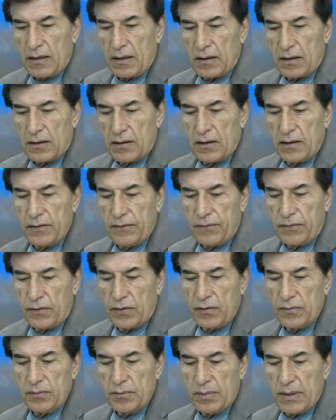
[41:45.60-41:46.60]

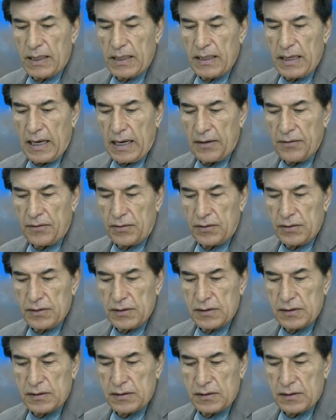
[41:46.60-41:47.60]
confirmed by
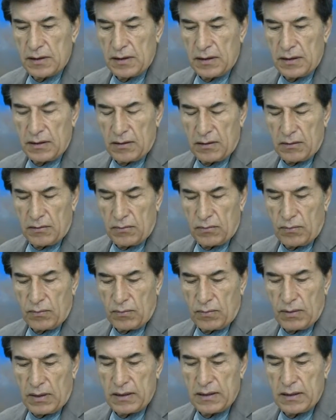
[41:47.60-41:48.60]
others, uh,
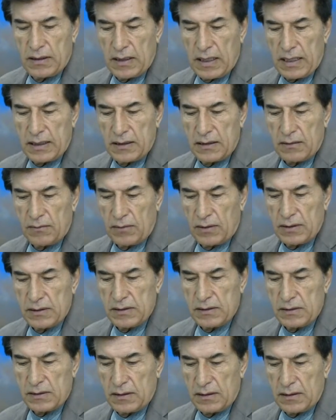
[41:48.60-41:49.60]
one that
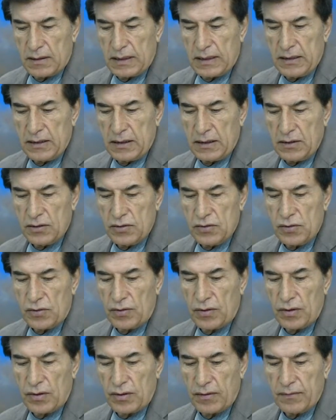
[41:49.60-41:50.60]
was uh, in the
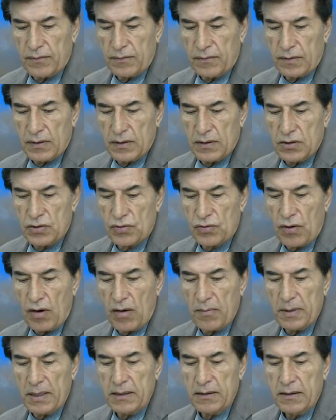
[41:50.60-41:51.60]
Journal of uh,
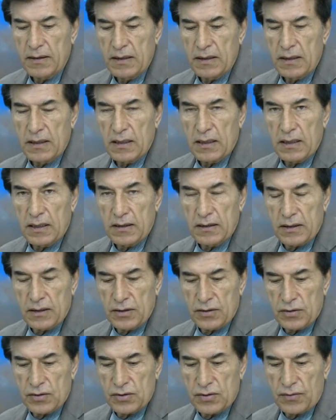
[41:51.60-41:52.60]
Trauma in the
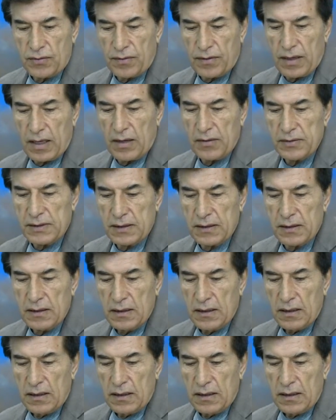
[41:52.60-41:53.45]
year 2000.